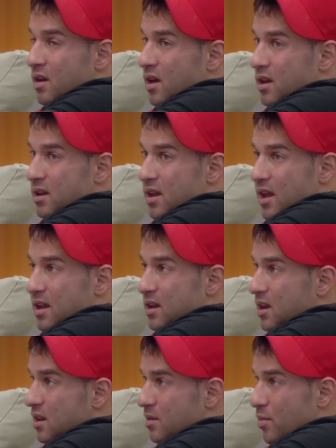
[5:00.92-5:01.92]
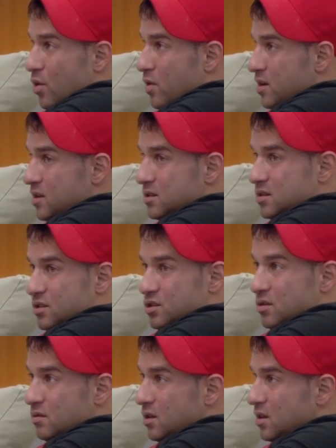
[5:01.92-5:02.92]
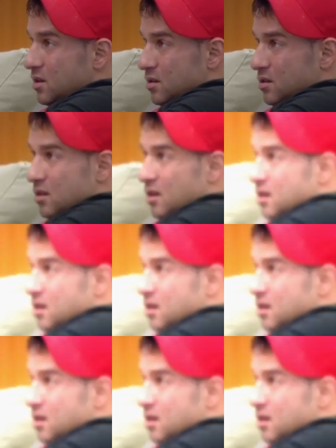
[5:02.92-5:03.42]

and the boys and Julie and...